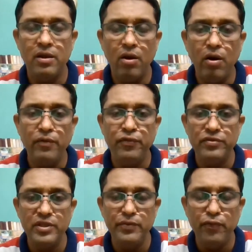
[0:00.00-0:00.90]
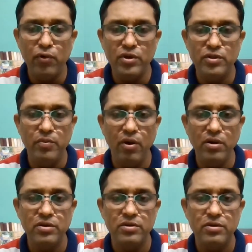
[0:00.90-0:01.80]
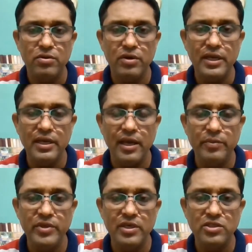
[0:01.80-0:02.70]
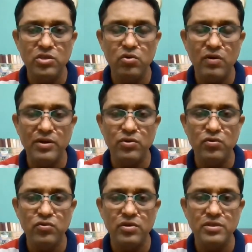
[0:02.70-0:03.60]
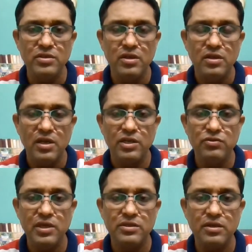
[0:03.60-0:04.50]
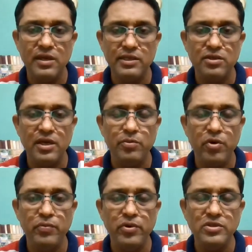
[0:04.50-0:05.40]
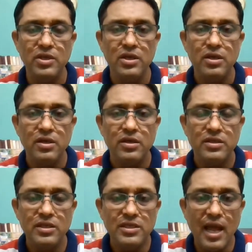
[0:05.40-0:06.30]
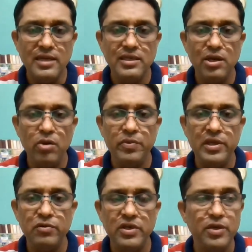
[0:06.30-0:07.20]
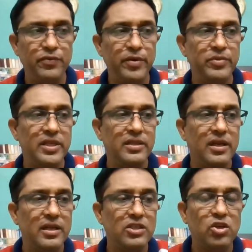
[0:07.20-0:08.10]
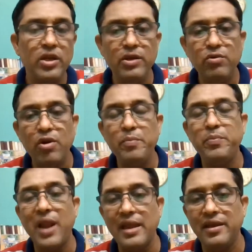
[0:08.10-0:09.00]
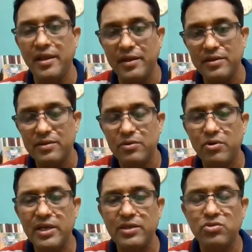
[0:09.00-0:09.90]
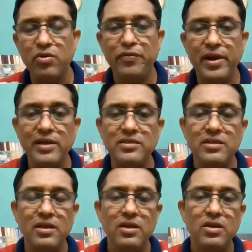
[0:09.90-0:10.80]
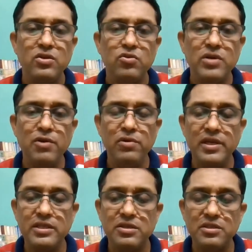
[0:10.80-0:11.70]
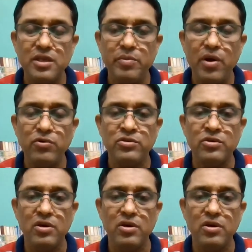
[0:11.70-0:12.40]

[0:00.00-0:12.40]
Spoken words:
of the fourth block. Okay, MES 012 course, Education, Nature and Purpose. The title of Unit 15, that is Curriculum Planning. Okay, so friends, today we'll discuss about